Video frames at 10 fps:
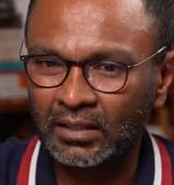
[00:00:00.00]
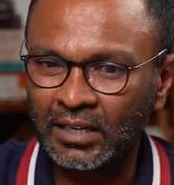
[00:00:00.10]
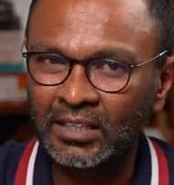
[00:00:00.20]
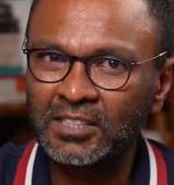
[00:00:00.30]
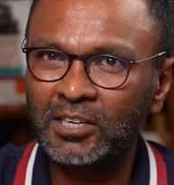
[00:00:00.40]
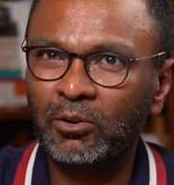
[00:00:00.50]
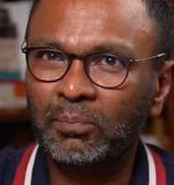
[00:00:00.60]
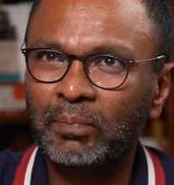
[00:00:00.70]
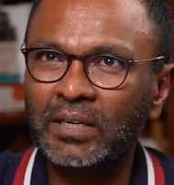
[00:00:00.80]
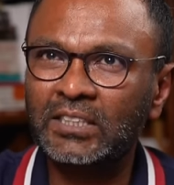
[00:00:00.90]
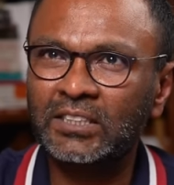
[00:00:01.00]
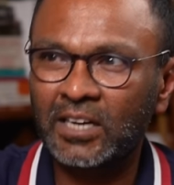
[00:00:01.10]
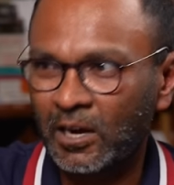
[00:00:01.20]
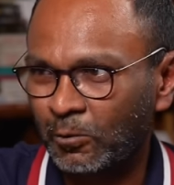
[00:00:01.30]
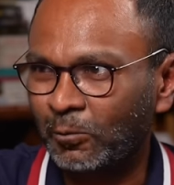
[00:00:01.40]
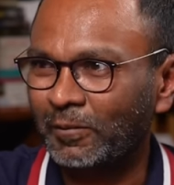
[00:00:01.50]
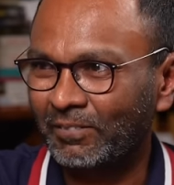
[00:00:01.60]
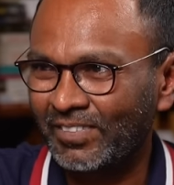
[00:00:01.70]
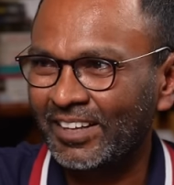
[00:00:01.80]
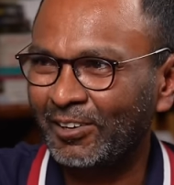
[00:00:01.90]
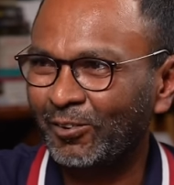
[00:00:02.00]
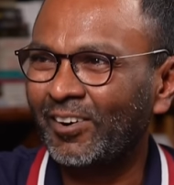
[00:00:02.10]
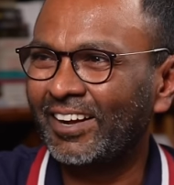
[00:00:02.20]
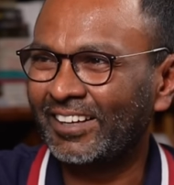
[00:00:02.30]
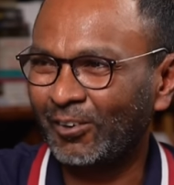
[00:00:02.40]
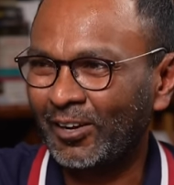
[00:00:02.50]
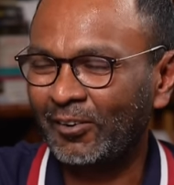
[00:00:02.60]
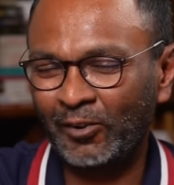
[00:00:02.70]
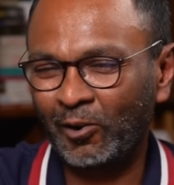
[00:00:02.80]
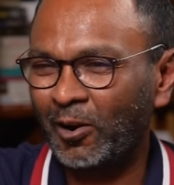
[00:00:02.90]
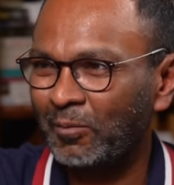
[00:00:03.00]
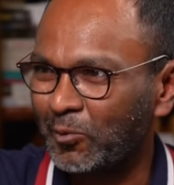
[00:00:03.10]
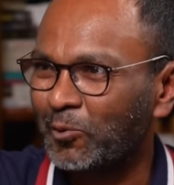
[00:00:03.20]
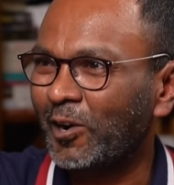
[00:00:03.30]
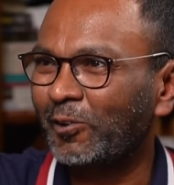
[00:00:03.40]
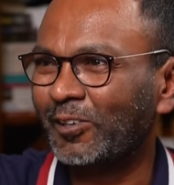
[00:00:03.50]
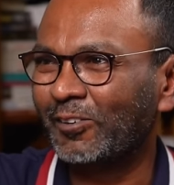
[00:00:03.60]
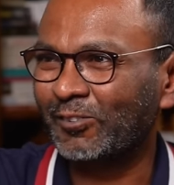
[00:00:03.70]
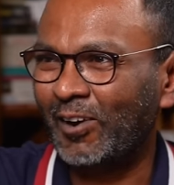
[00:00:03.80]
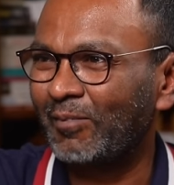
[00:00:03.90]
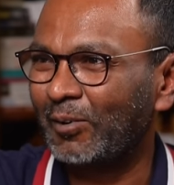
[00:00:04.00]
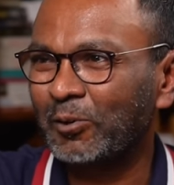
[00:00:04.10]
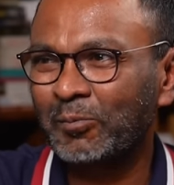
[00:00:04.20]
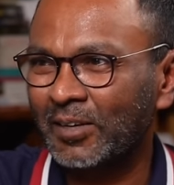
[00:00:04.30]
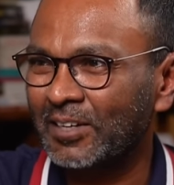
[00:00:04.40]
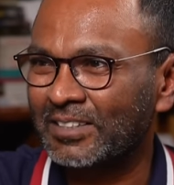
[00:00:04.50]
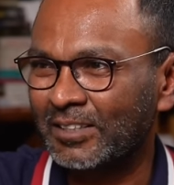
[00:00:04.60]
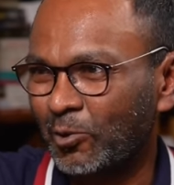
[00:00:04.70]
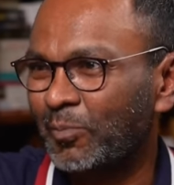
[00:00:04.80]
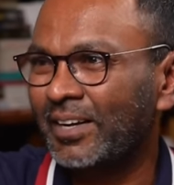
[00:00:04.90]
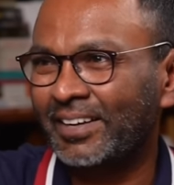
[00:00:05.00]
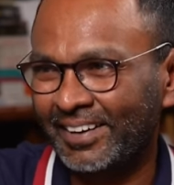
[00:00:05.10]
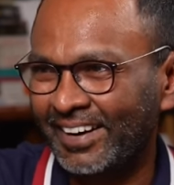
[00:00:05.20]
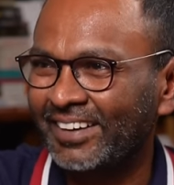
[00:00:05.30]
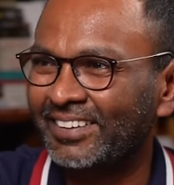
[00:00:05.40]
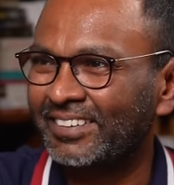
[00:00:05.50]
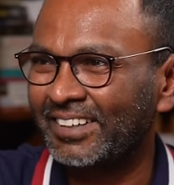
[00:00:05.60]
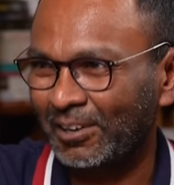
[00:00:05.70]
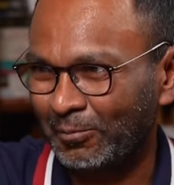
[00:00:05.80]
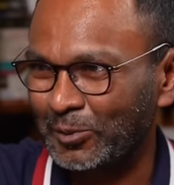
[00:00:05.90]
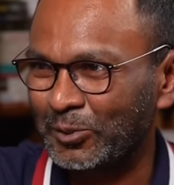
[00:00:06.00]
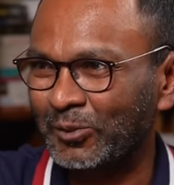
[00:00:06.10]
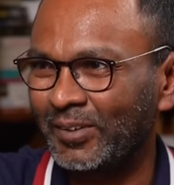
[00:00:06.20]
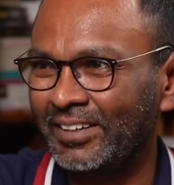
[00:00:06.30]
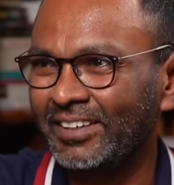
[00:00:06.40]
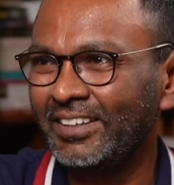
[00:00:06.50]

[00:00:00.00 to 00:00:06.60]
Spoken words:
That is our pitch now, you know, like, okay, we all moved out of Coimbatore because nobody created that opportunity.